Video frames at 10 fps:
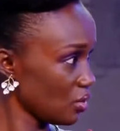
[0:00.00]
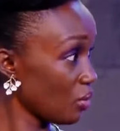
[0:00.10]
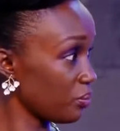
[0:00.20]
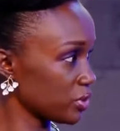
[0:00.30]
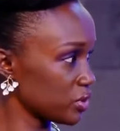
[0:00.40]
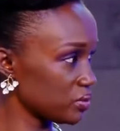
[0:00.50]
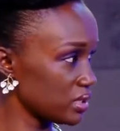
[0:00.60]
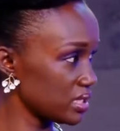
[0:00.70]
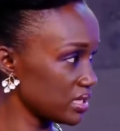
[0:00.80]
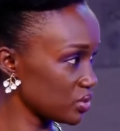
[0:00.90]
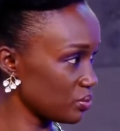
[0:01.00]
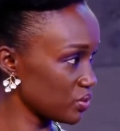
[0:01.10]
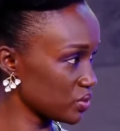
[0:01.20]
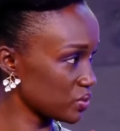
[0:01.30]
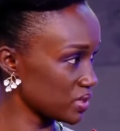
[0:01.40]
opportunity as
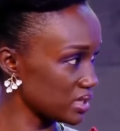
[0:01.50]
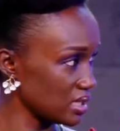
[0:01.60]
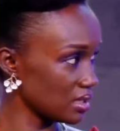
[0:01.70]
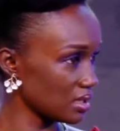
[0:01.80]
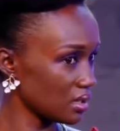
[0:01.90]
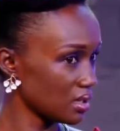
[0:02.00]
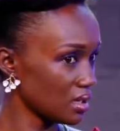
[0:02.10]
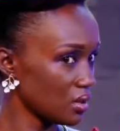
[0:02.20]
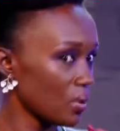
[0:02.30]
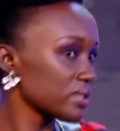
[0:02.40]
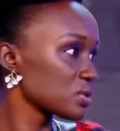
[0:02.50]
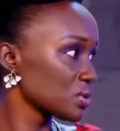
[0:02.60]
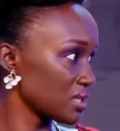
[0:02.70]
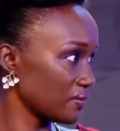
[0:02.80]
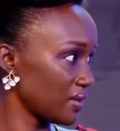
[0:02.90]
opposed to seeing what's
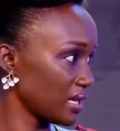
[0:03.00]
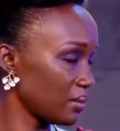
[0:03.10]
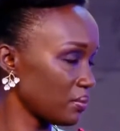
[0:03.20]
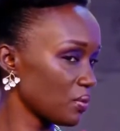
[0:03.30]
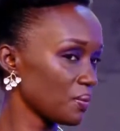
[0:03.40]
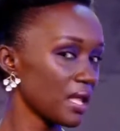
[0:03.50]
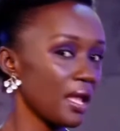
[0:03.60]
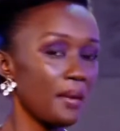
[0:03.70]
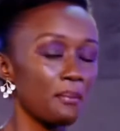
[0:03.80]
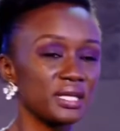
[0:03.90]
not available. Yeah.